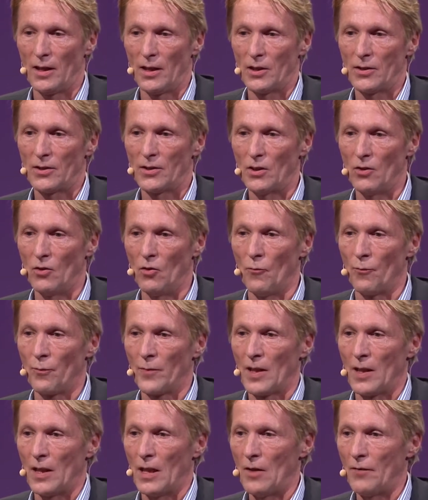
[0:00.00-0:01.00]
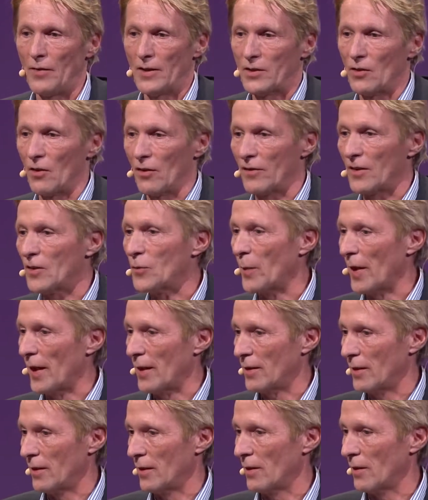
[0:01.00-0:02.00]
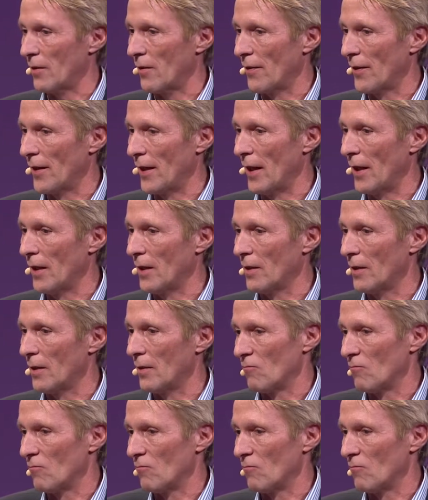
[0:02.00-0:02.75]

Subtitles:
So if it's not respected, then